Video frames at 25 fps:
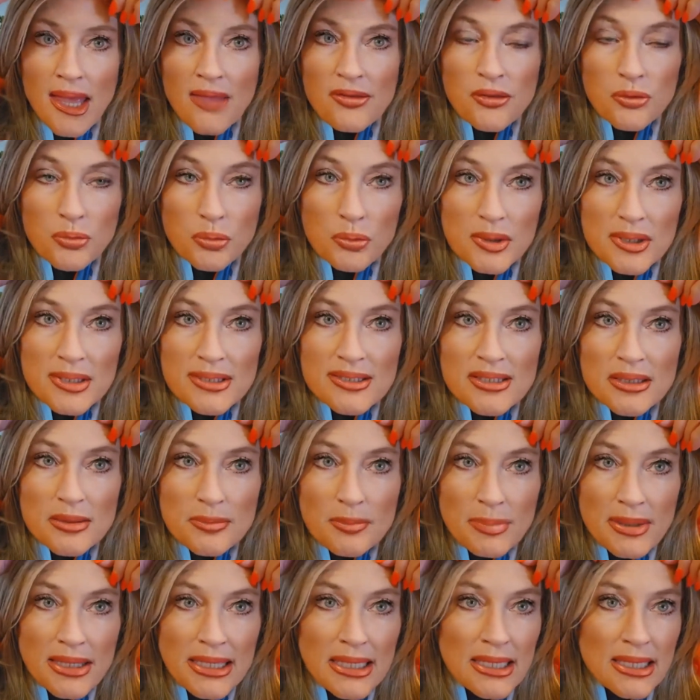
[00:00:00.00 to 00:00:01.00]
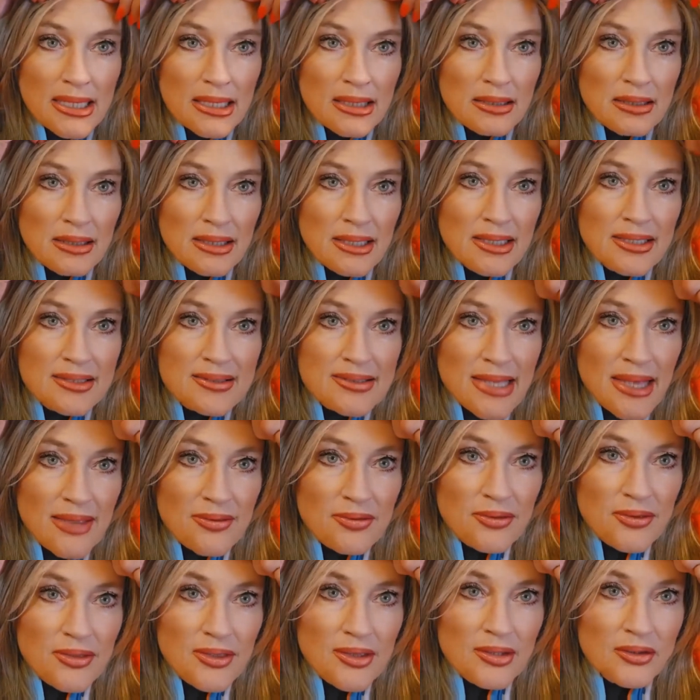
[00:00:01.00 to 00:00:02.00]
The reason being is
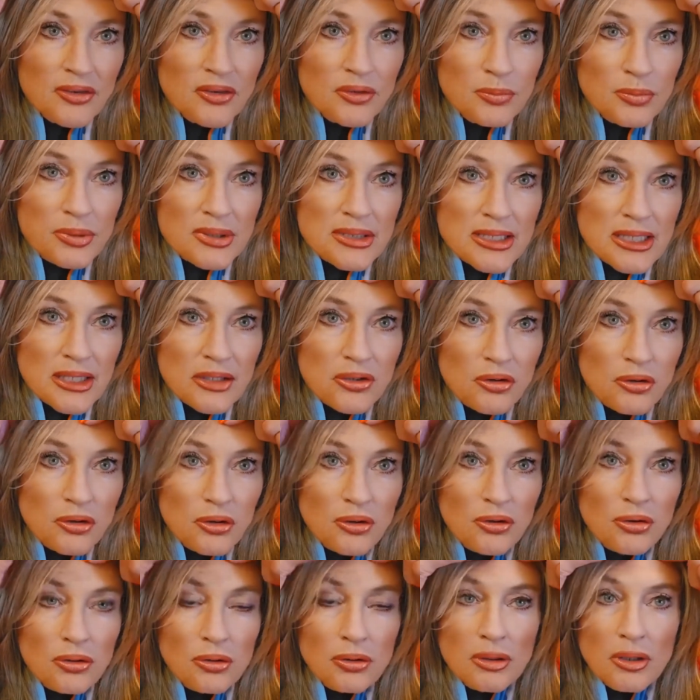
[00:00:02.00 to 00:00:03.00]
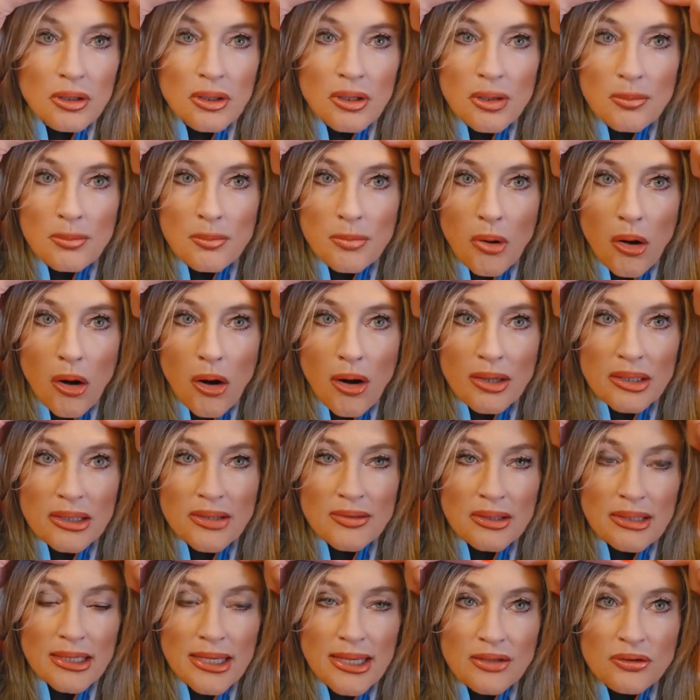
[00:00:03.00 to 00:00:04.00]
that this particular part
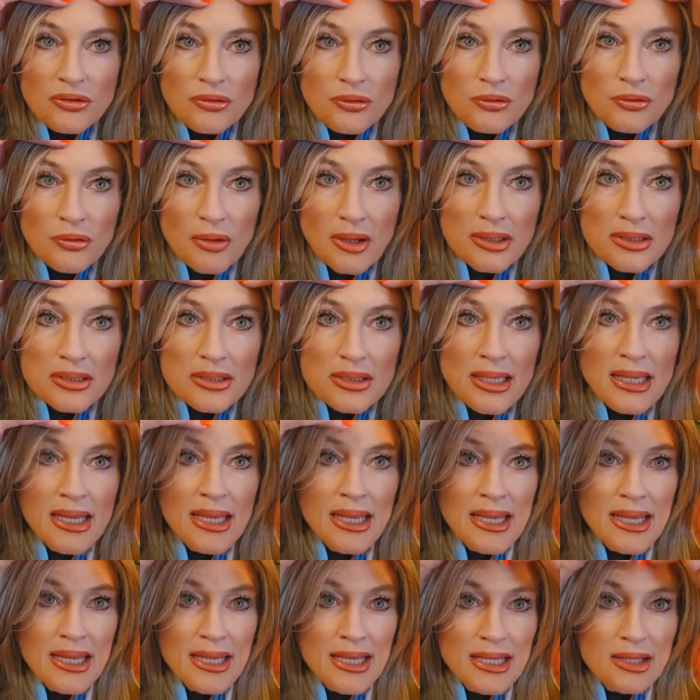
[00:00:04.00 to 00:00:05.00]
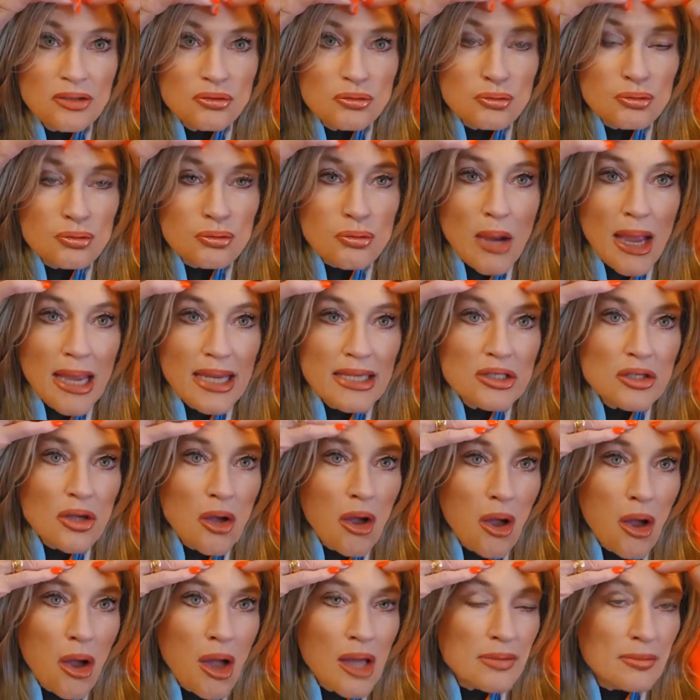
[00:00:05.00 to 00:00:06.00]
of the lace front is right
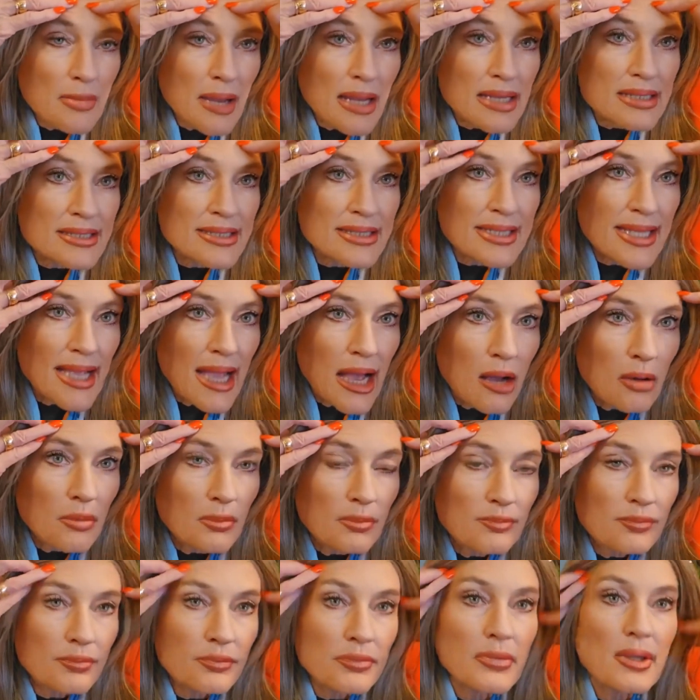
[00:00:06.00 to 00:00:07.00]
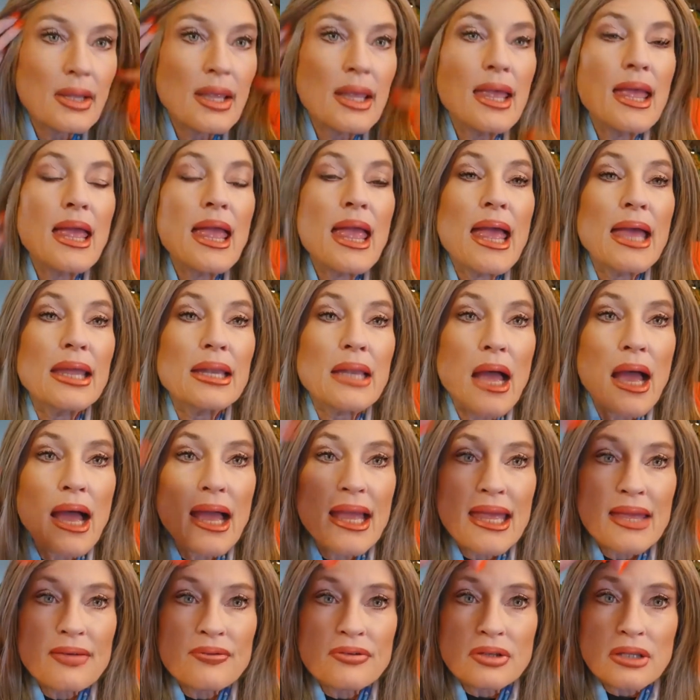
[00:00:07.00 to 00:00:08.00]
on my scalp. And
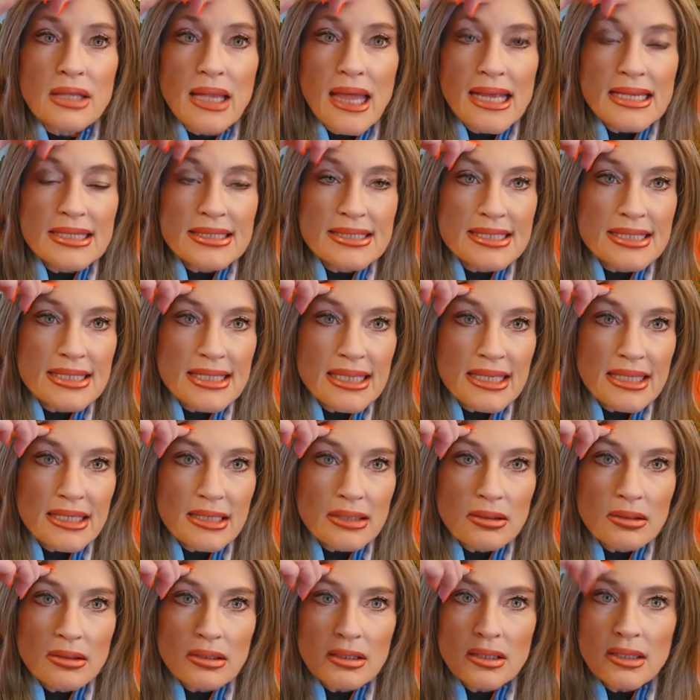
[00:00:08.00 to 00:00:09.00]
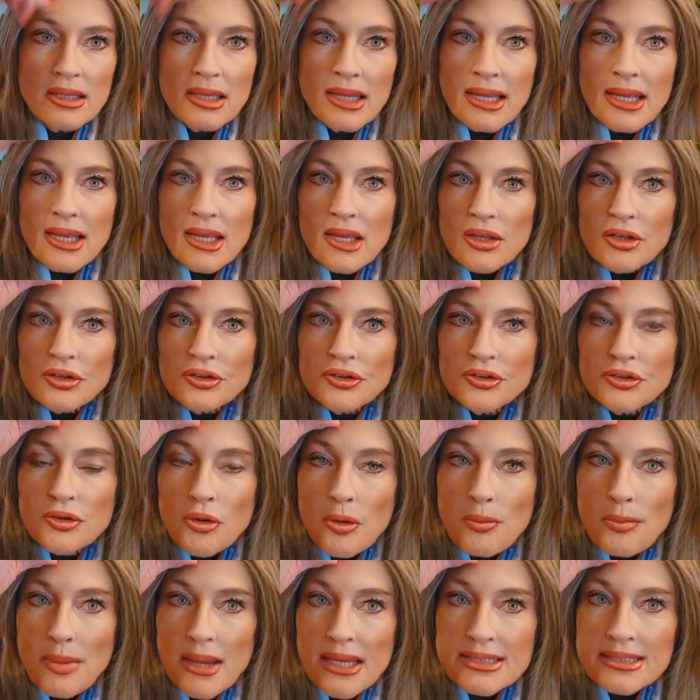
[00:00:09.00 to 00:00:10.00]
I have light skin,
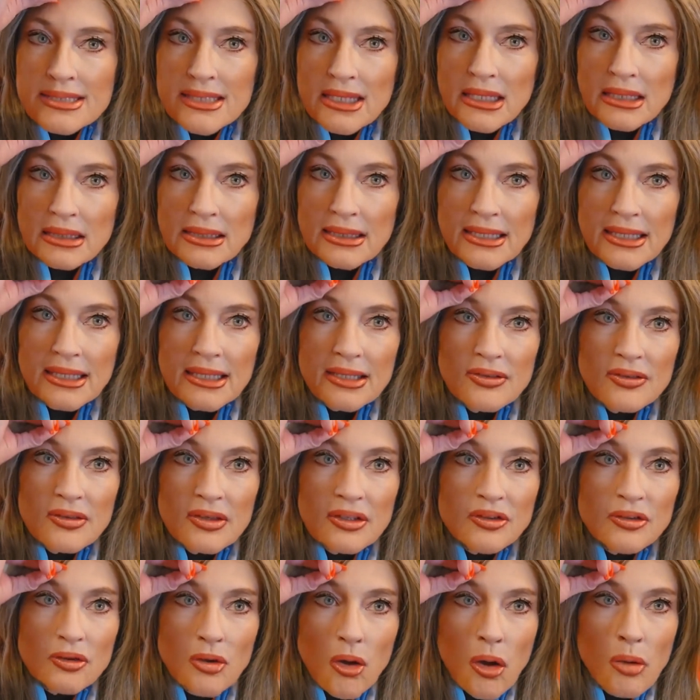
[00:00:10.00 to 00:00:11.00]
so basically this